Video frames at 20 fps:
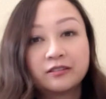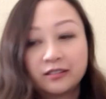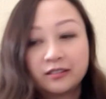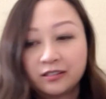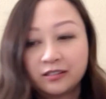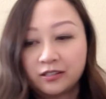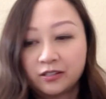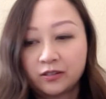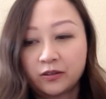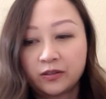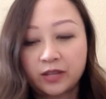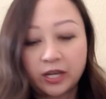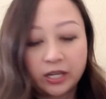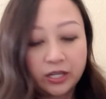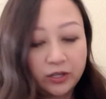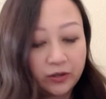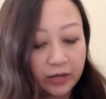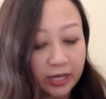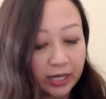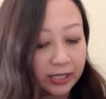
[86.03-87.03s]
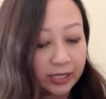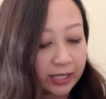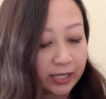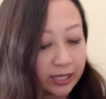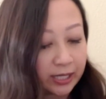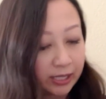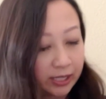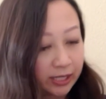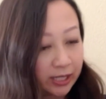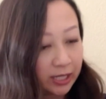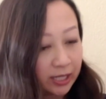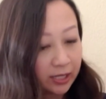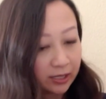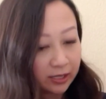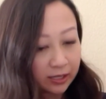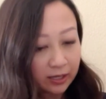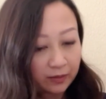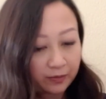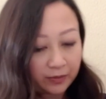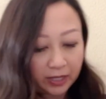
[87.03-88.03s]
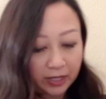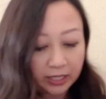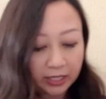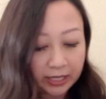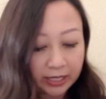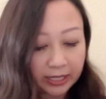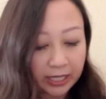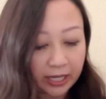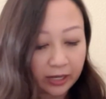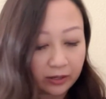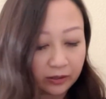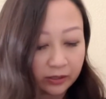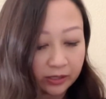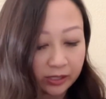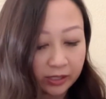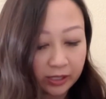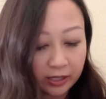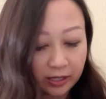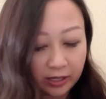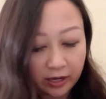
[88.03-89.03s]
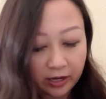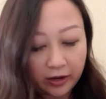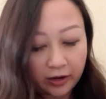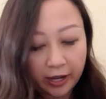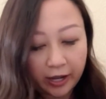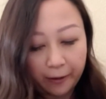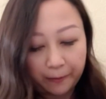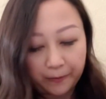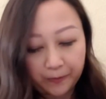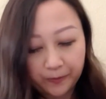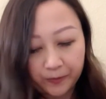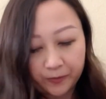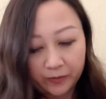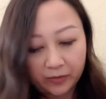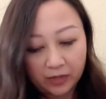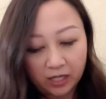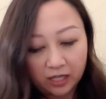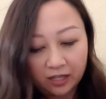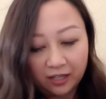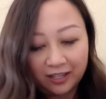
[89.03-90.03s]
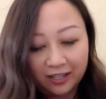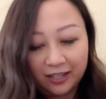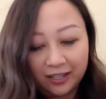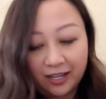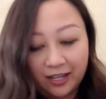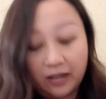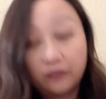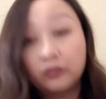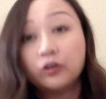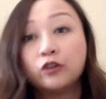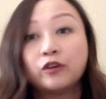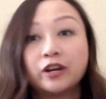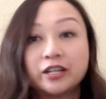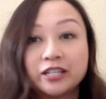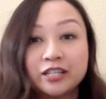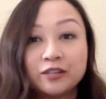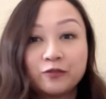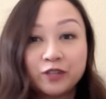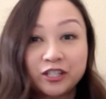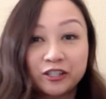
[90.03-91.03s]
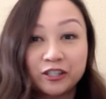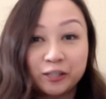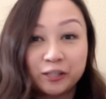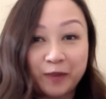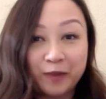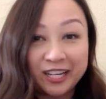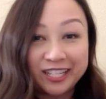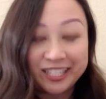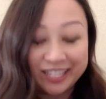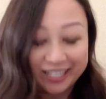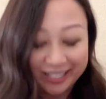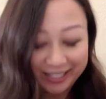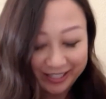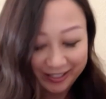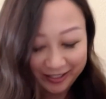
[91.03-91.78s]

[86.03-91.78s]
so that you guys can see some details. Okay, no idea what to expect.